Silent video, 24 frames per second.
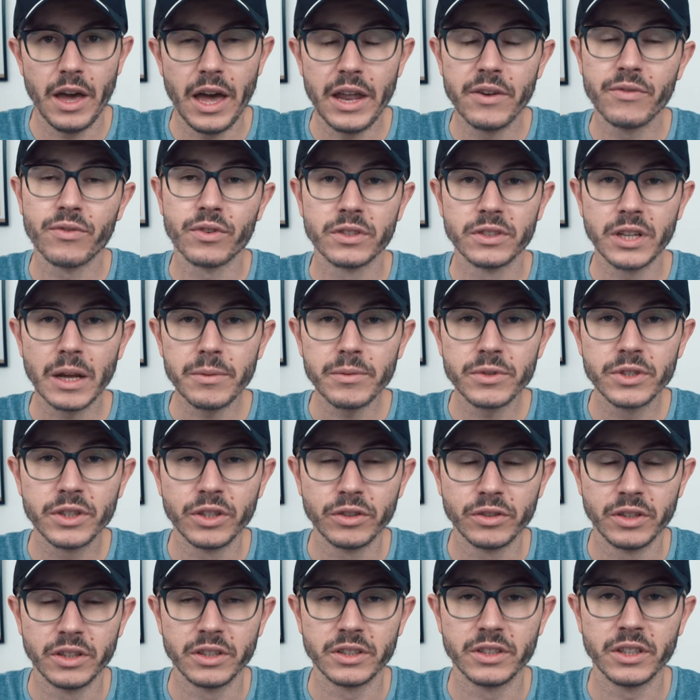And for some
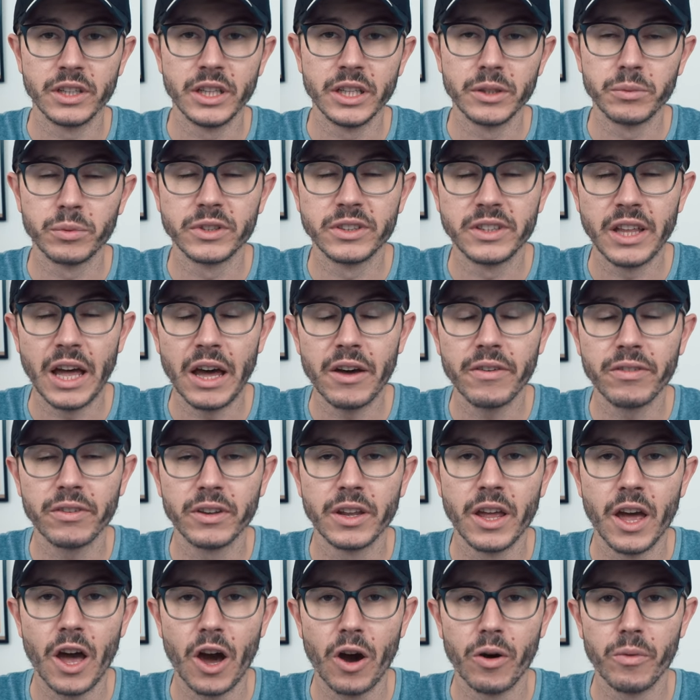students, it would
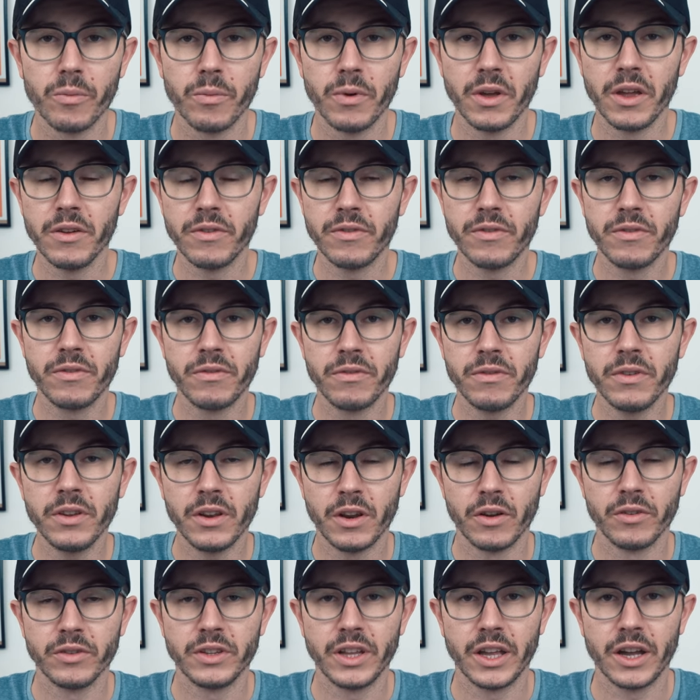definitely help if,
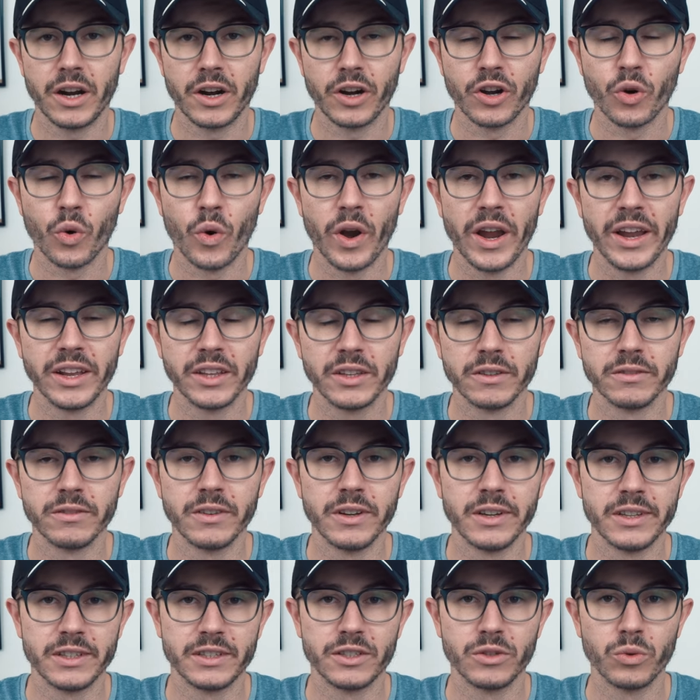they are creative
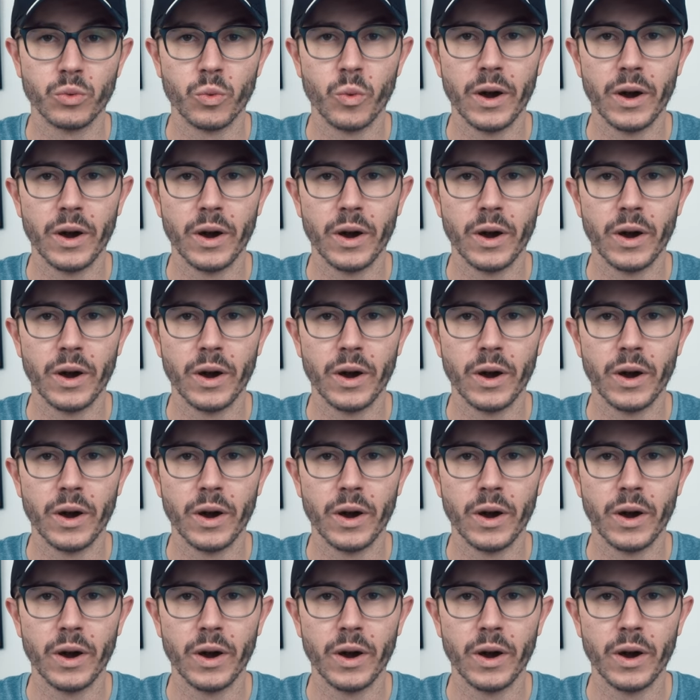as